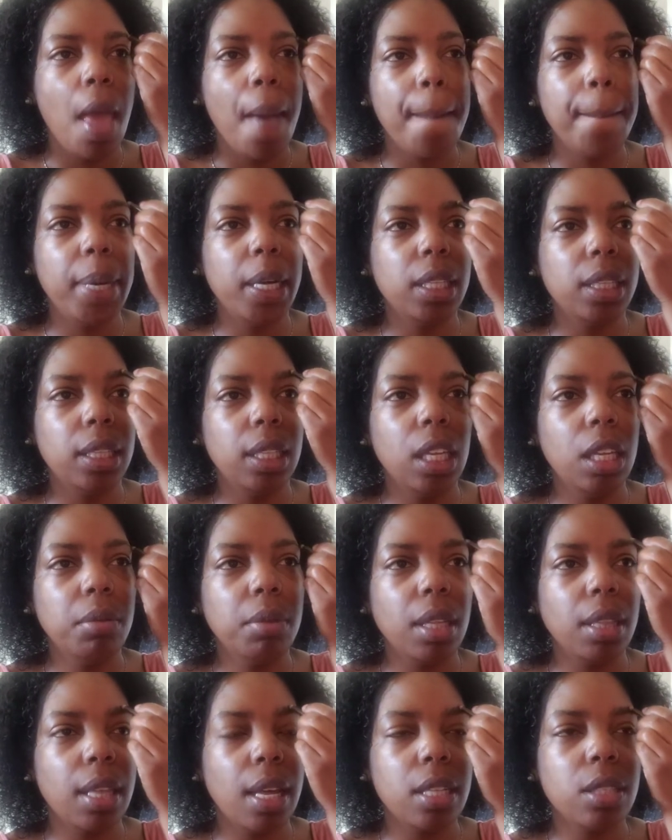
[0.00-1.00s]
believe
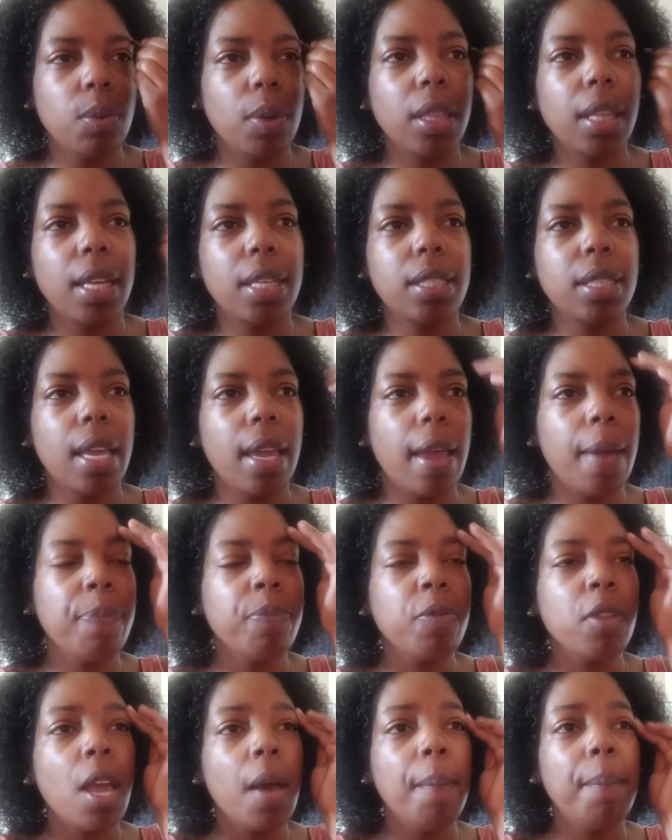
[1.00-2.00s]
that that's what they said.
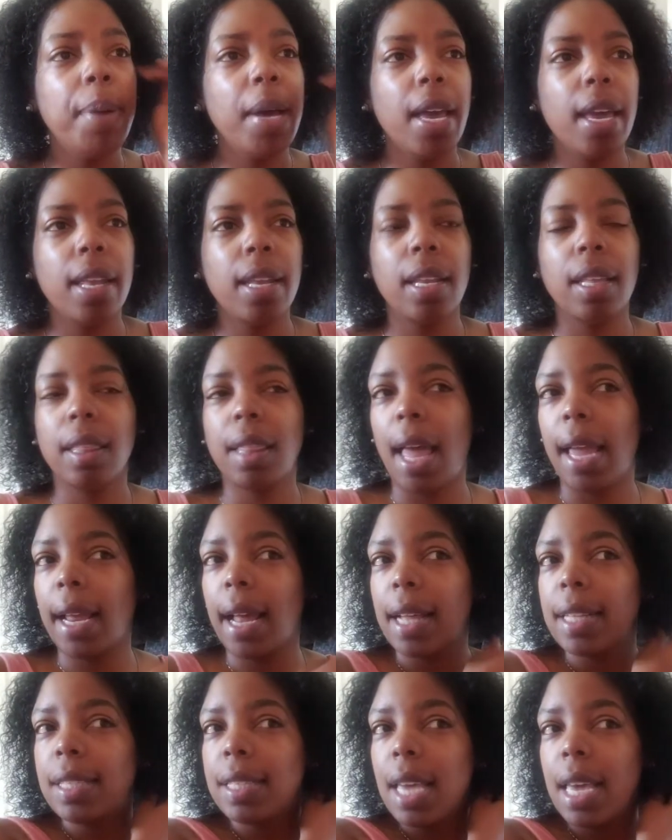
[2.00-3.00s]
But like
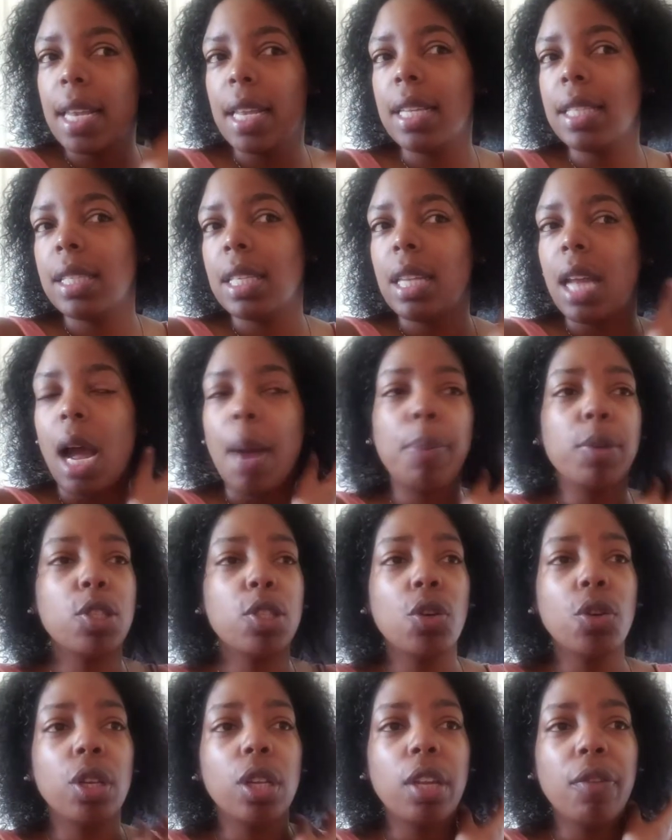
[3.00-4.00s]
I said, it's an
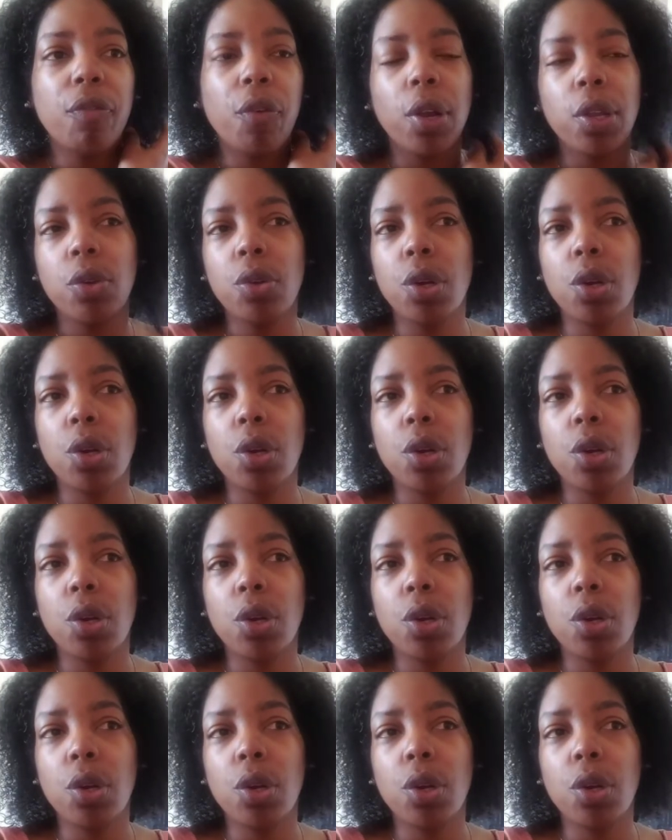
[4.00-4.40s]
opportunity for you to